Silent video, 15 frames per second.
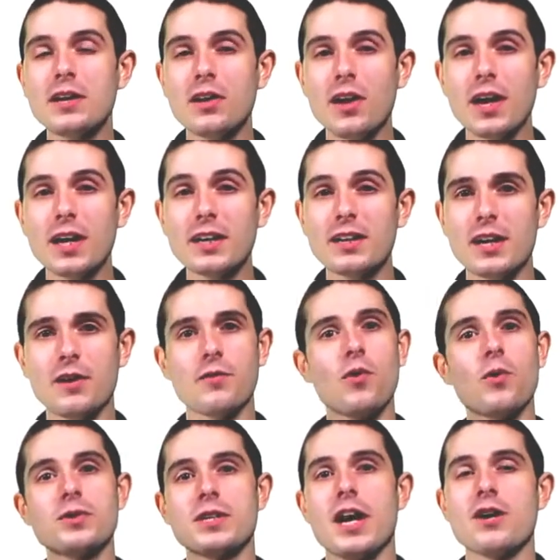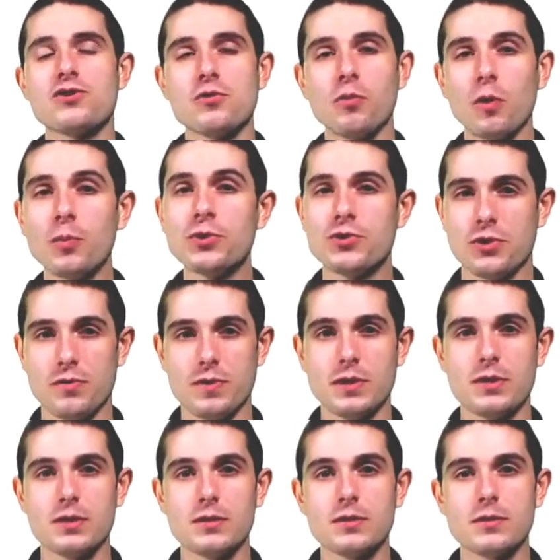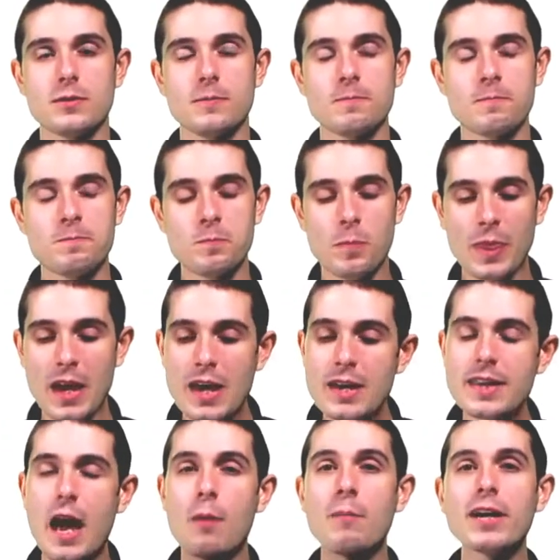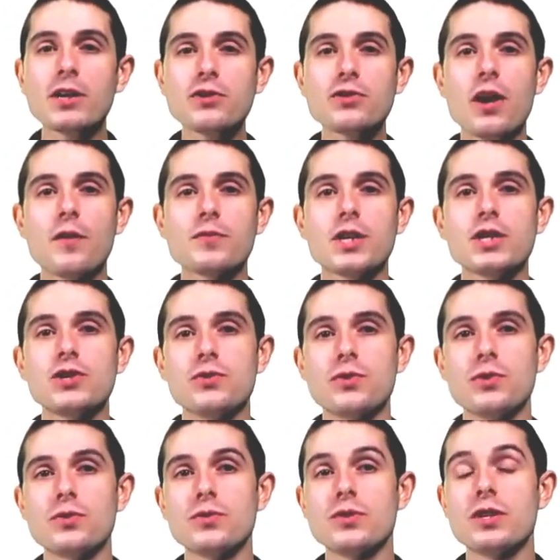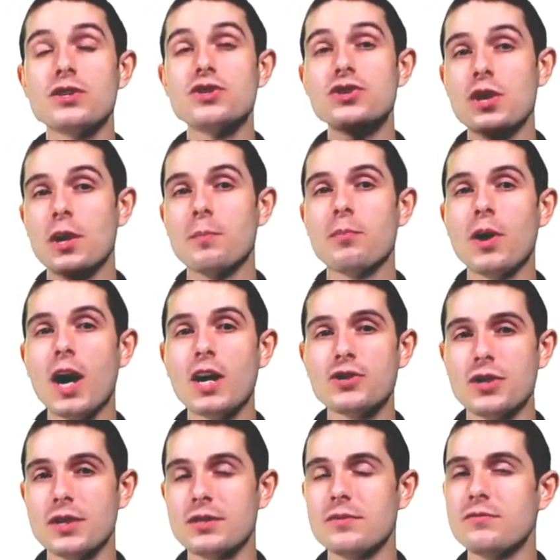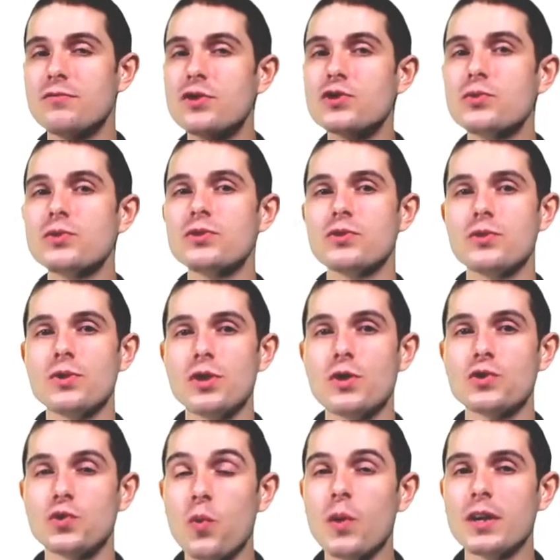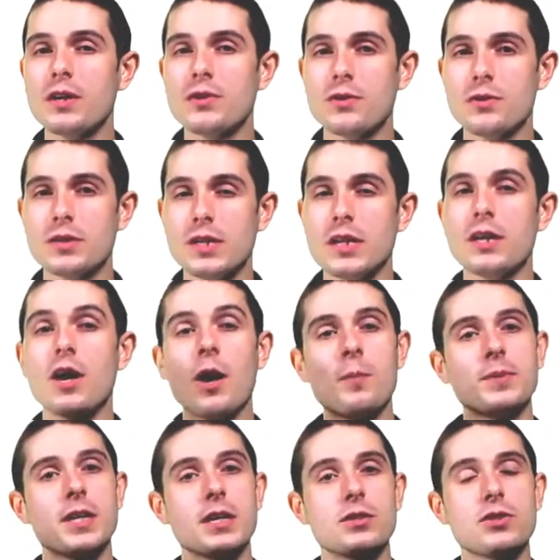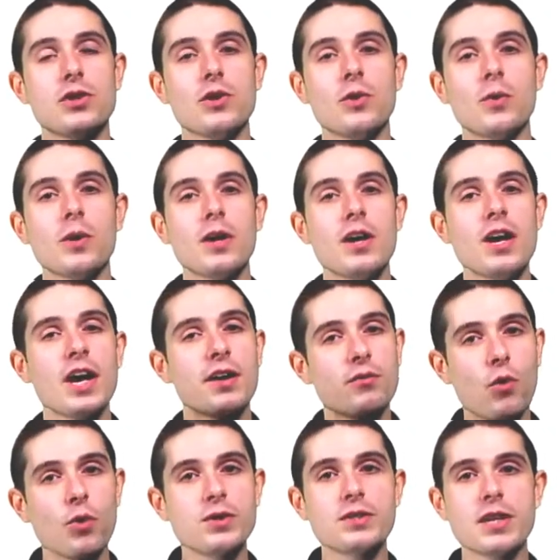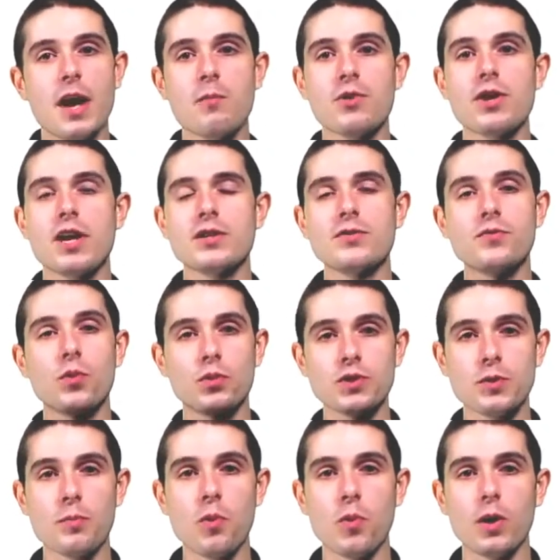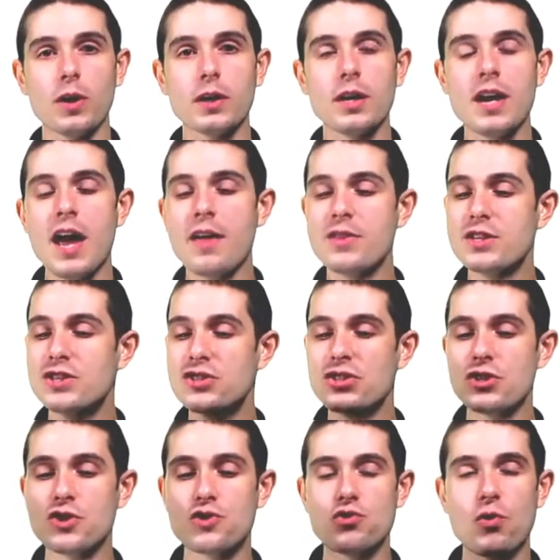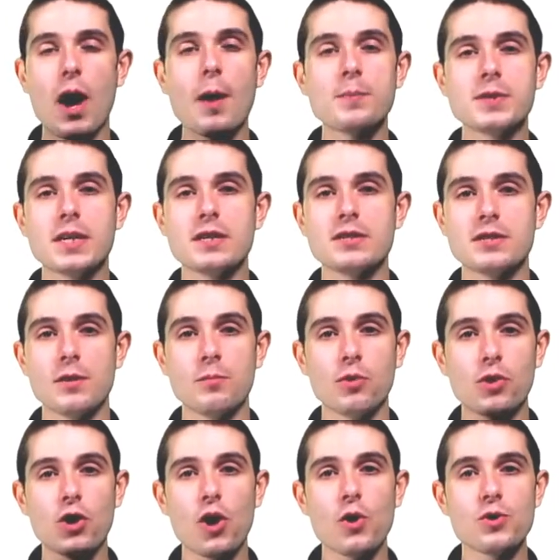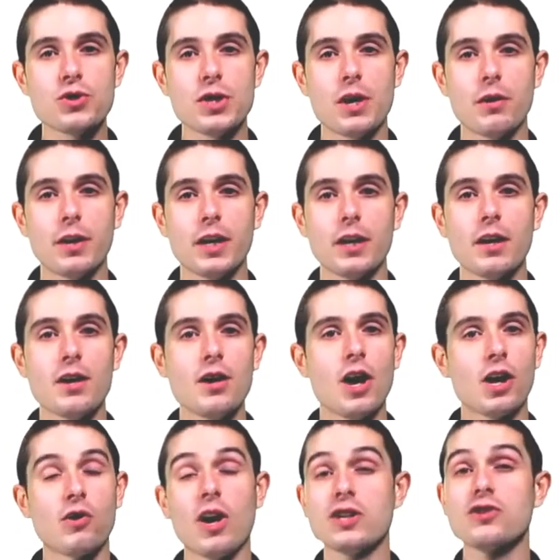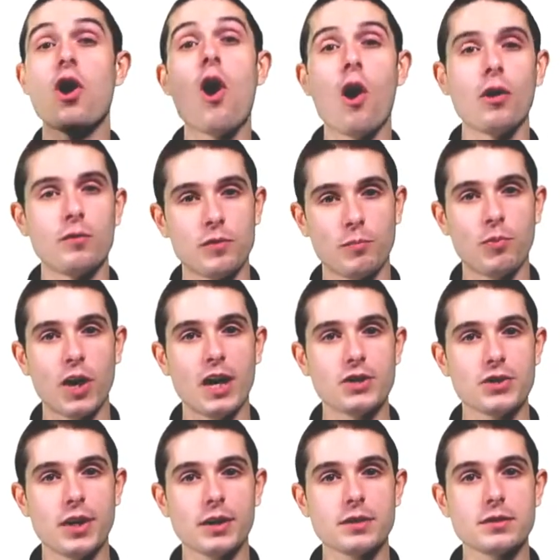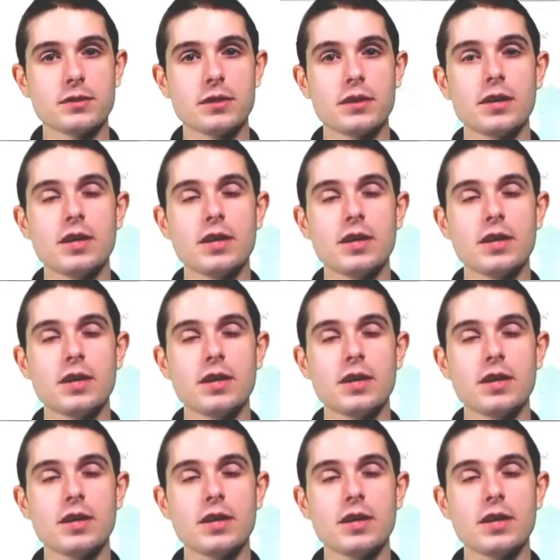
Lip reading: client, and of course Azure Mobile Services. Now, Microsoft introduced shared projects in Visual Studio 2013 Update 2, and of course Xamarin has full support. And this is just drop-dead simple code sharing across all of your projects.